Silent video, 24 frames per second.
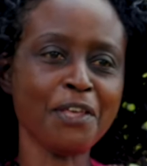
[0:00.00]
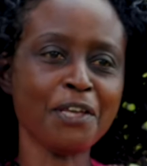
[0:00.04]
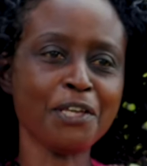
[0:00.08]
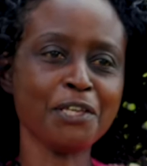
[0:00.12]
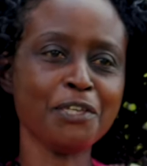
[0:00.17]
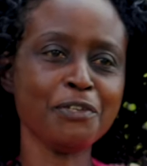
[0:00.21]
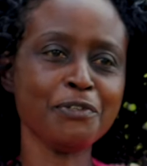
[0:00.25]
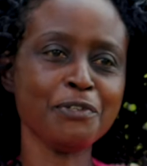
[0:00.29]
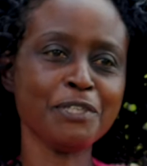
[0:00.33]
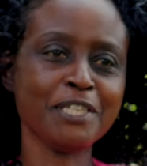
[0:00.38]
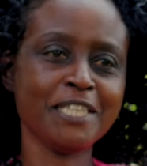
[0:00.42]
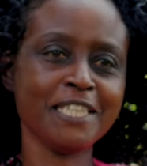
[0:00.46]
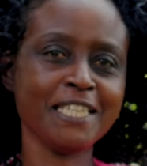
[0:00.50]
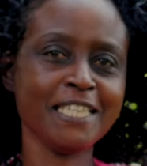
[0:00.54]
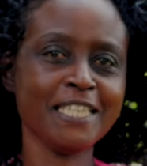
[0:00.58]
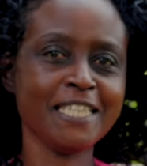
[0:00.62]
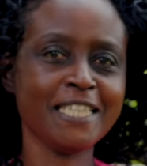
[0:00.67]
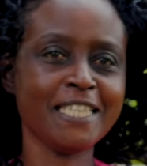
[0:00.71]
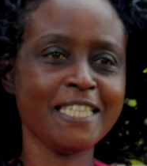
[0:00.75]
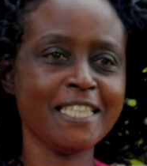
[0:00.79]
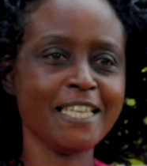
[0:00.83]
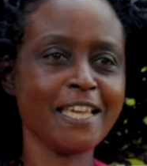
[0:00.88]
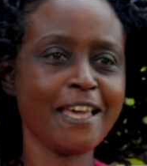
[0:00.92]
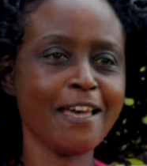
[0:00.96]
Thank you,
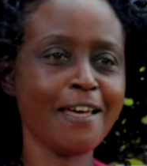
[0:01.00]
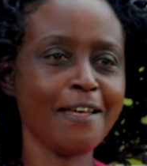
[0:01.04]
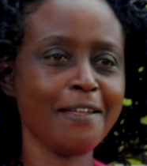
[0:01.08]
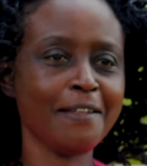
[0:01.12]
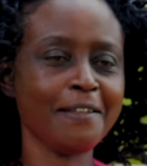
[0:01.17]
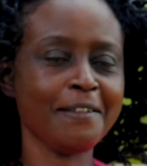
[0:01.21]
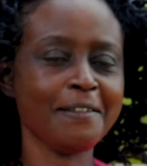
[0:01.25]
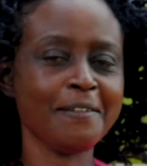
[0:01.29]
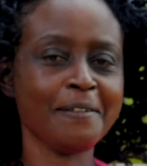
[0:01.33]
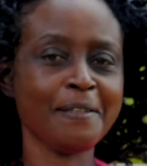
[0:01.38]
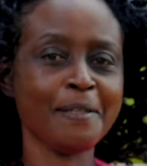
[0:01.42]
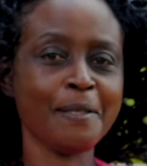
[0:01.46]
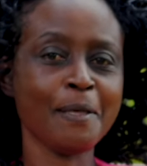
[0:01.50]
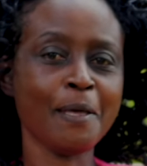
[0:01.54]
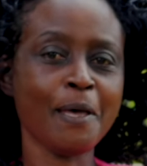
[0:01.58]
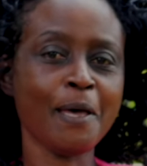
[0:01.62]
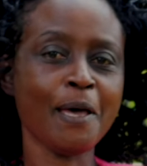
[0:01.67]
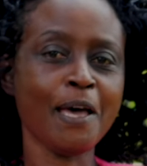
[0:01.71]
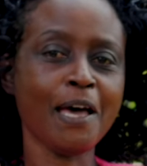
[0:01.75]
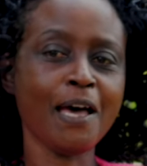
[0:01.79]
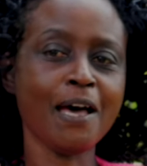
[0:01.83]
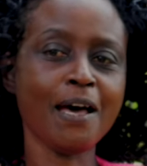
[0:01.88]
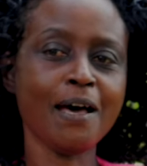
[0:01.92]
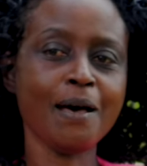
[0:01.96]
Cynthia.
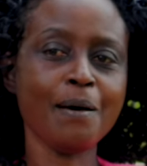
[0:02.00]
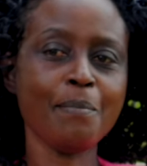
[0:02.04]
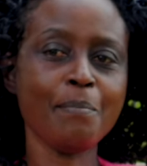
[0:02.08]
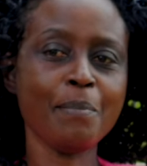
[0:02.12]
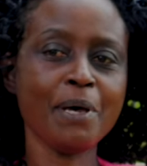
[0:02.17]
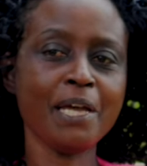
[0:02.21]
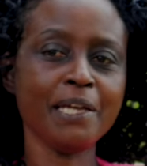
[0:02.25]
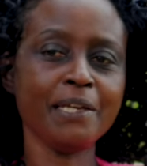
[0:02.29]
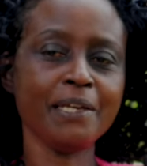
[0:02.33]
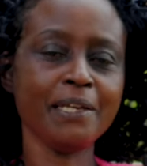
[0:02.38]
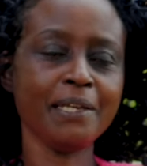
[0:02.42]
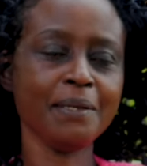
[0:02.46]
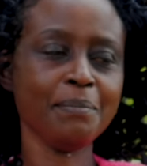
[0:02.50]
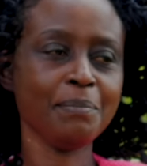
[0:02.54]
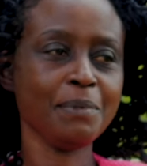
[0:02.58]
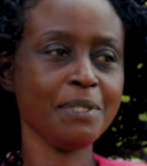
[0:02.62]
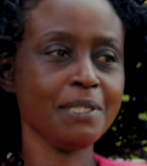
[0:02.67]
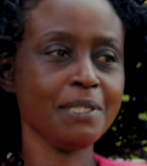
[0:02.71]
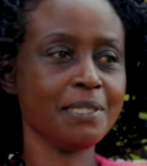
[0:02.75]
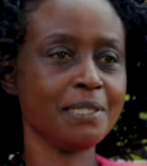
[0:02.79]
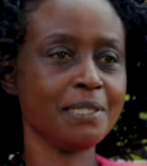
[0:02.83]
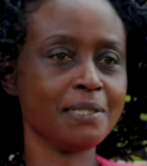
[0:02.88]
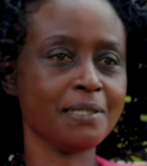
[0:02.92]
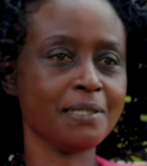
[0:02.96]
My
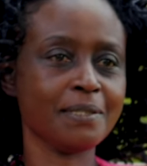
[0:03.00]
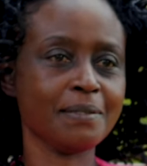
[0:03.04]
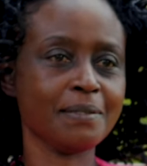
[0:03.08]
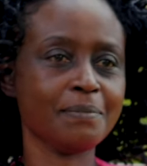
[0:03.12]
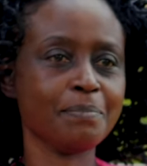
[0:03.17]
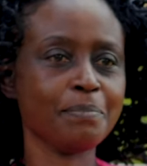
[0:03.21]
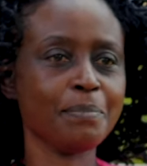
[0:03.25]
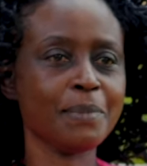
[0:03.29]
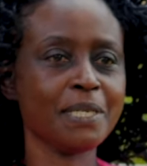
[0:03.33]
name is